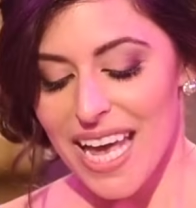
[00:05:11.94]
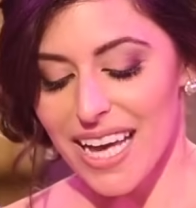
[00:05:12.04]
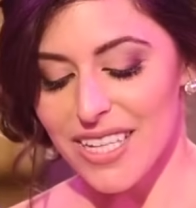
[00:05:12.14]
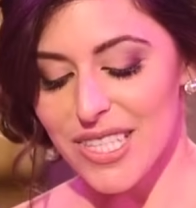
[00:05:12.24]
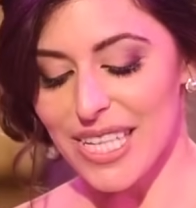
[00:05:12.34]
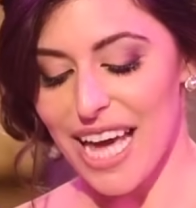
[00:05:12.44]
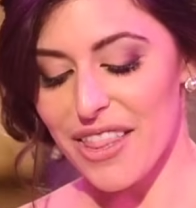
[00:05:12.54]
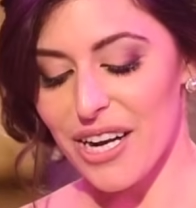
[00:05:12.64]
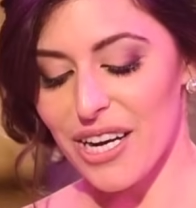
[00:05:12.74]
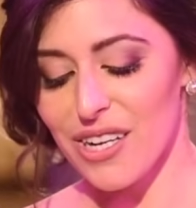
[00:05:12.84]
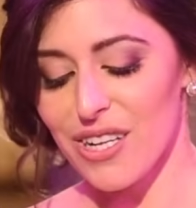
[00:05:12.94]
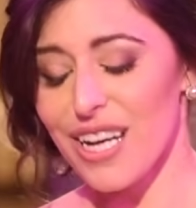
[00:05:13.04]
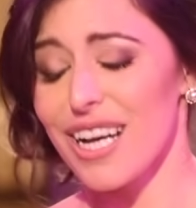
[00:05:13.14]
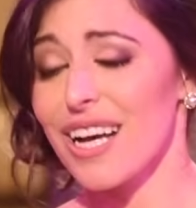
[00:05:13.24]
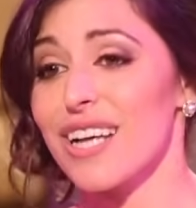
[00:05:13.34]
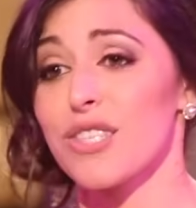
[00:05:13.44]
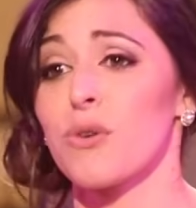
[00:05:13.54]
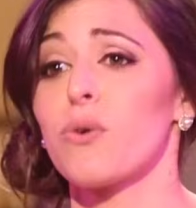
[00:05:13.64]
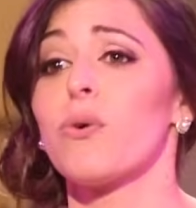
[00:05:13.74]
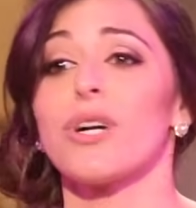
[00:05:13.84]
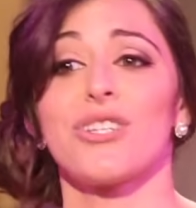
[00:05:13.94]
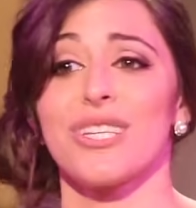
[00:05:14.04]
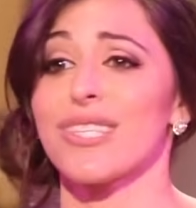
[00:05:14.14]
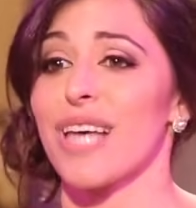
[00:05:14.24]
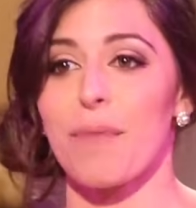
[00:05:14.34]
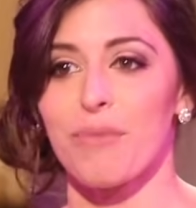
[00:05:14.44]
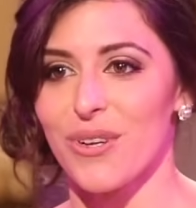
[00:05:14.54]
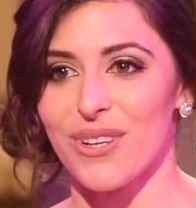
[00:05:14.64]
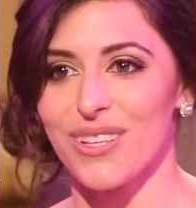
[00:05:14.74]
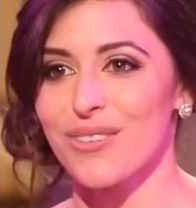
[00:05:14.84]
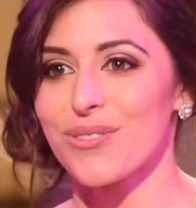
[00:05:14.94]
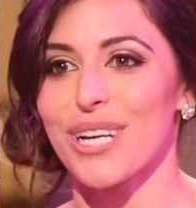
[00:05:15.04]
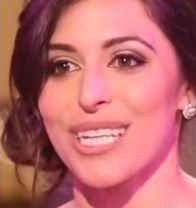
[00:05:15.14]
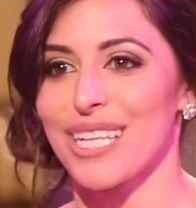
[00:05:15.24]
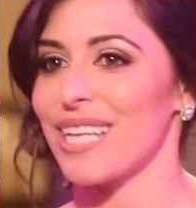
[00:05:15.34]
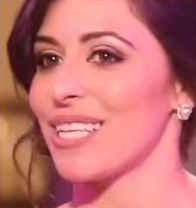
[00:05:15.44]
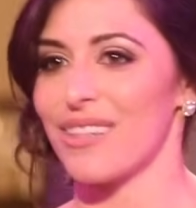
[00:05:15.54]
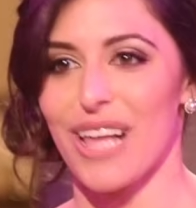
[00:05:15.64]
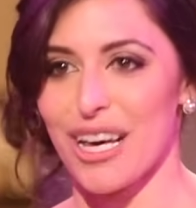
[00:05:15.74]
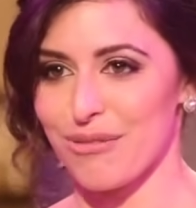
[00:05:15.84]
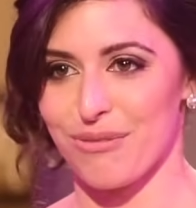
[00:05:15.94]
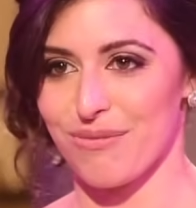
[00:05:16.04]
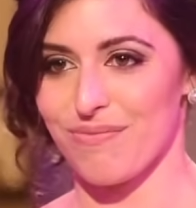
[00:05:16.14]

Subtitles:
and together as a gorgeous couple radiating love.